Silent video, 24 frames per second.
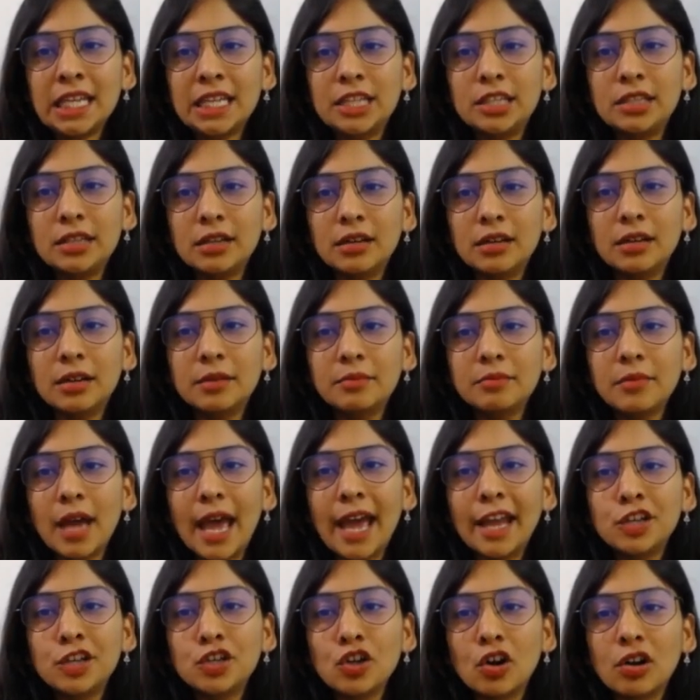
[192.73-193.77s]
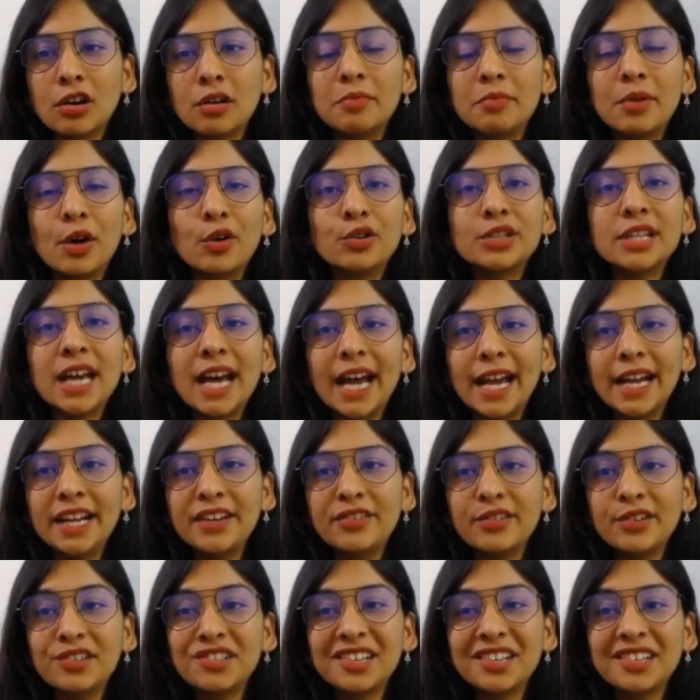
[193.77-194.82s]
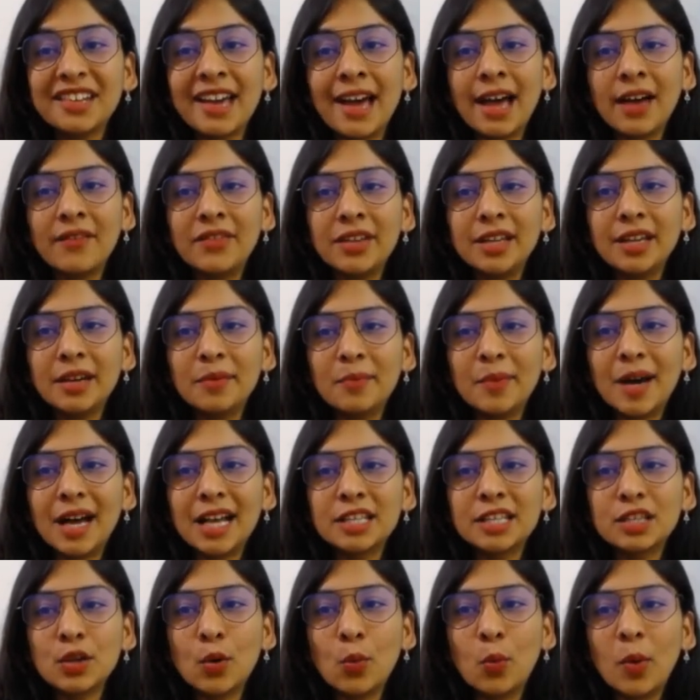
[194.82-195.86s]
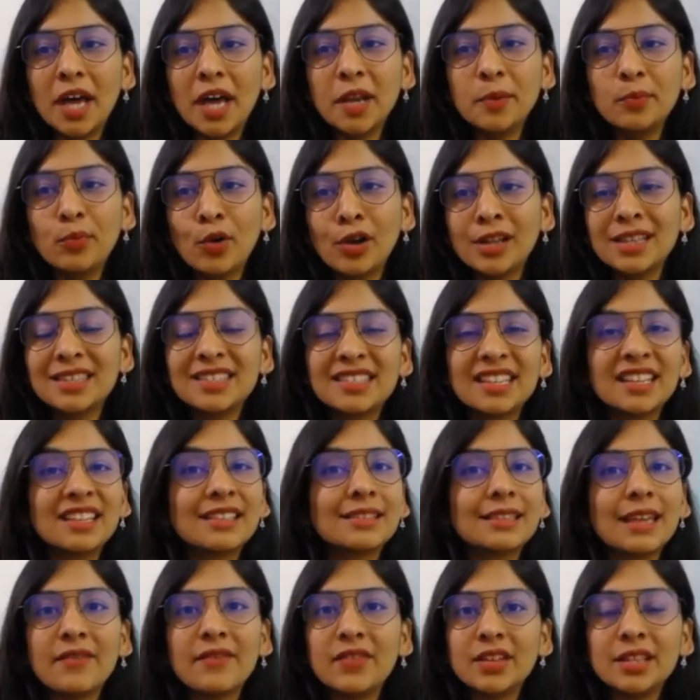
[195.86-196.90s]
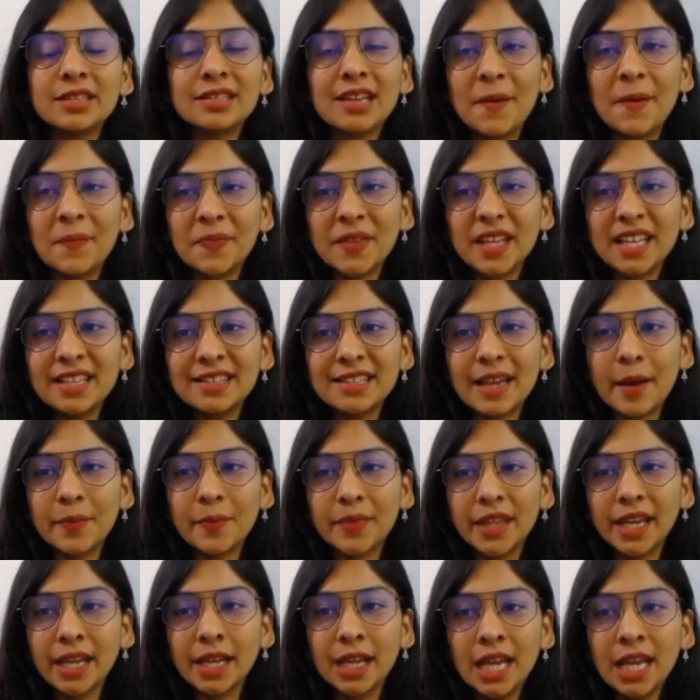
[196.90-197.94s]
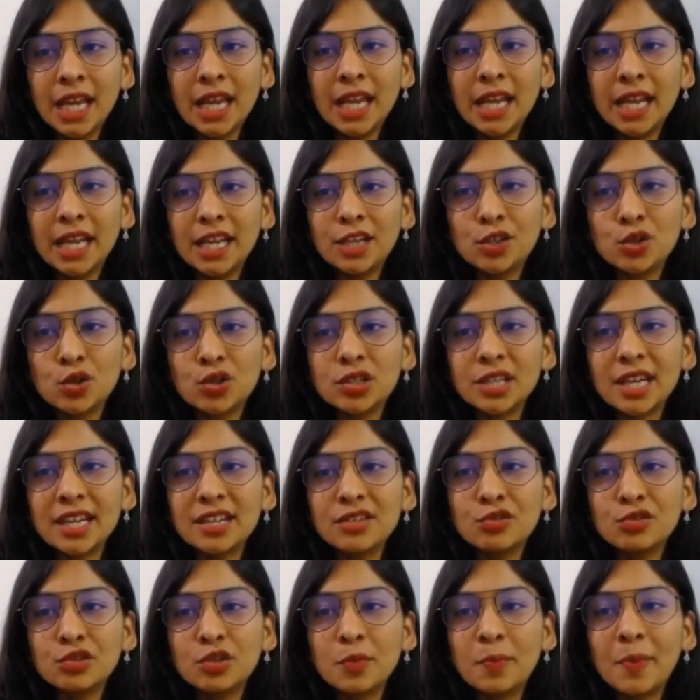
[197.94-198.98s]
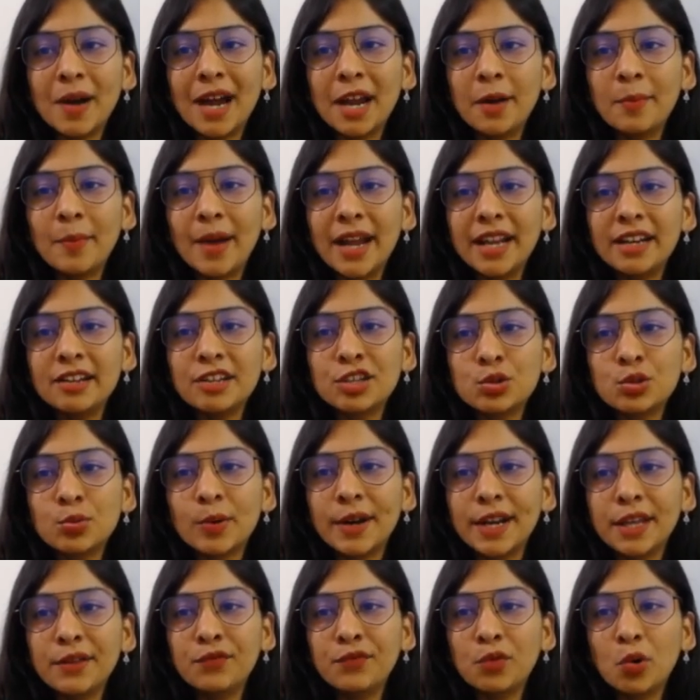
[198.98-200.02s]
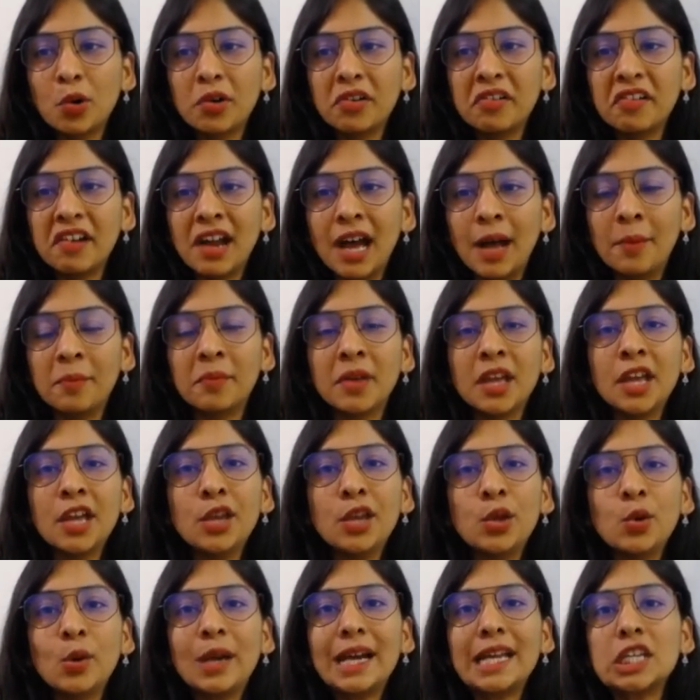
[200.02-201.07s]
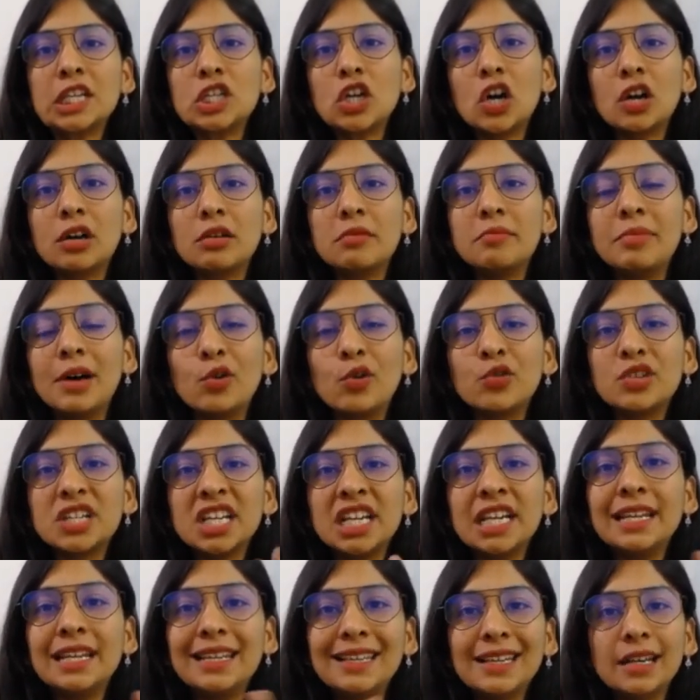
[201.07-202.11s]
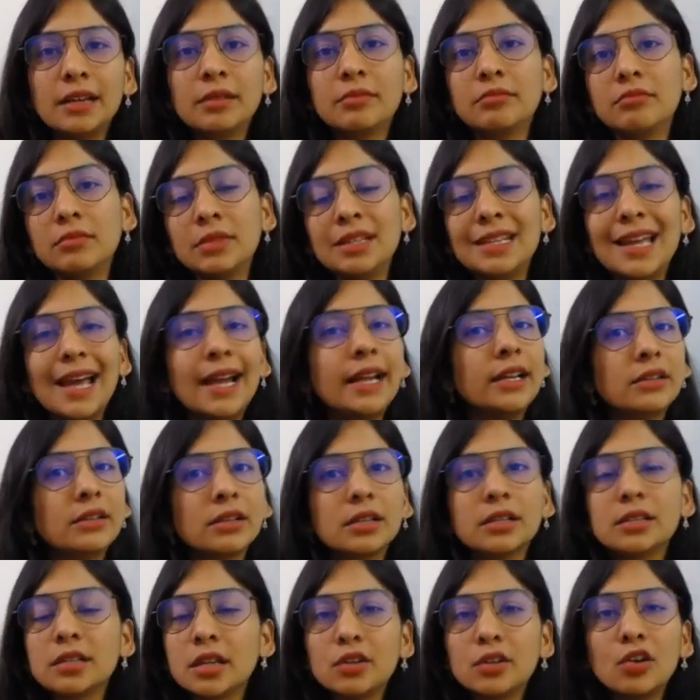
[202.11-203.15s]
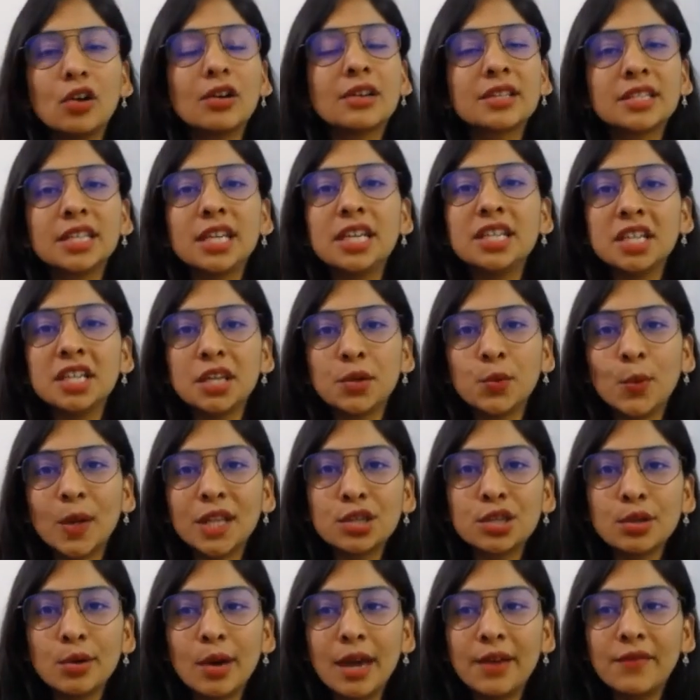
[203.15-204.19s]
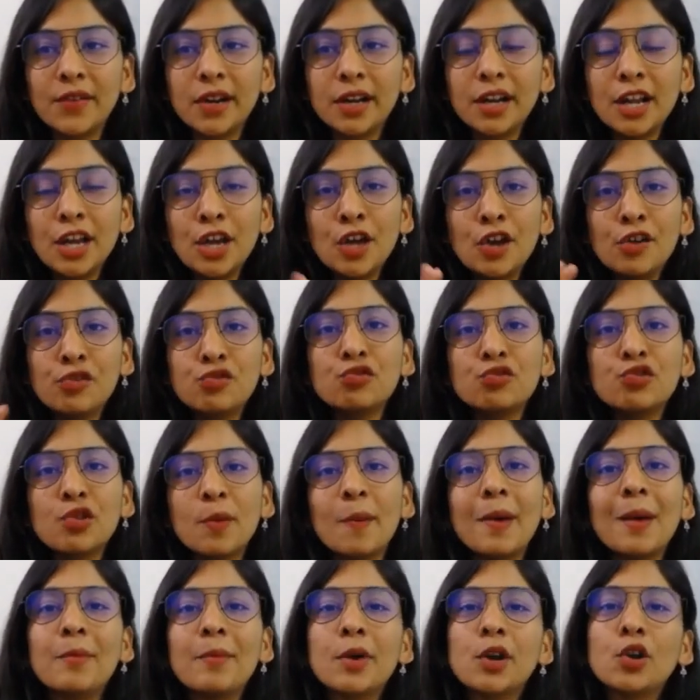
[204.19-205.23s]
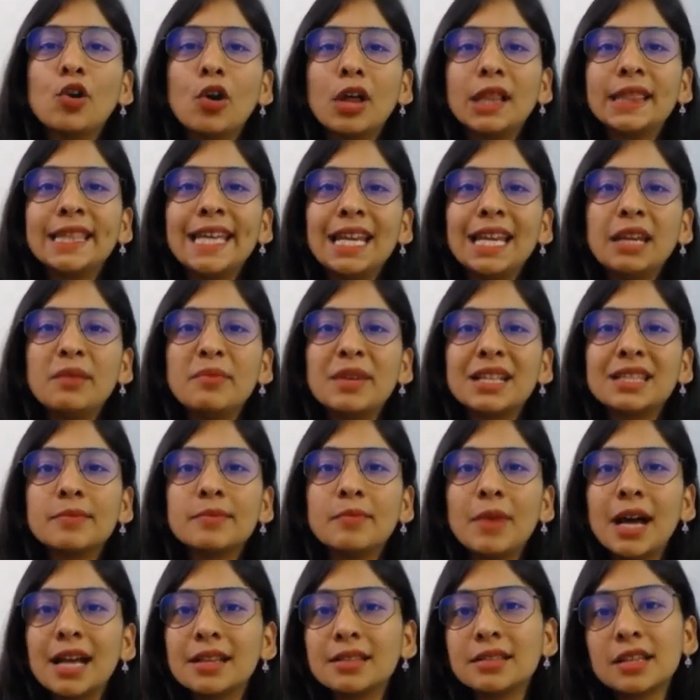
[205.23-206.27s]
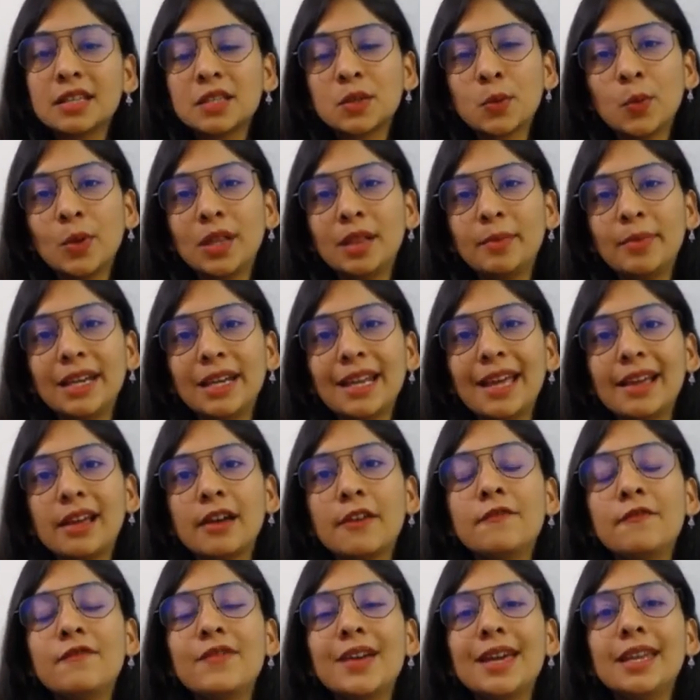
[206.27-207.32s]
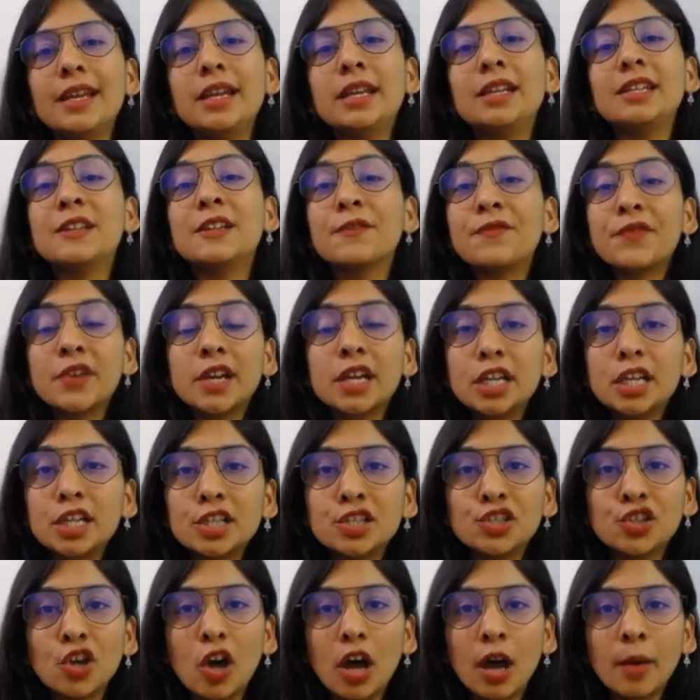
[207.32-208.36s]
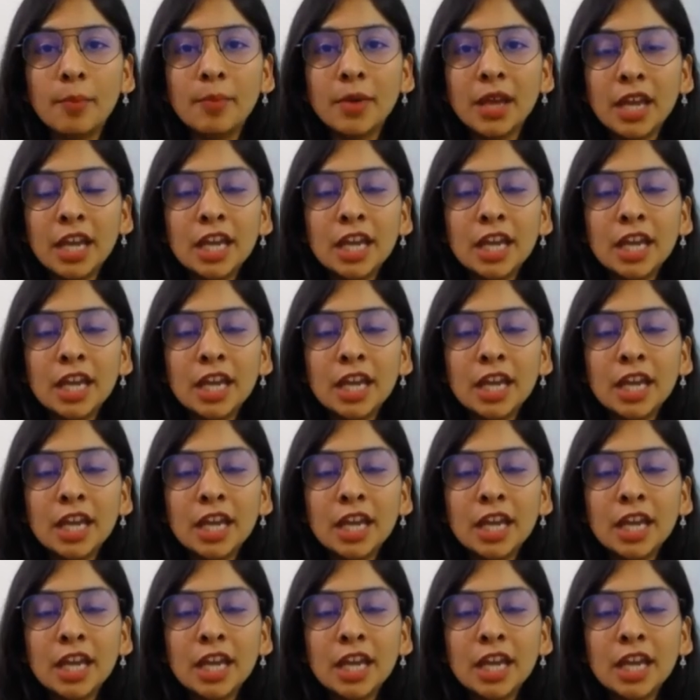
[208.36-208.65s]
term and talk about hydrogen having a mass of 1.67 something something into 10 to the power minus 24 gram. You can talk about helium, nitrogen, oxygen, whatsoever. To remember all the elements masses will be like a very difficult job.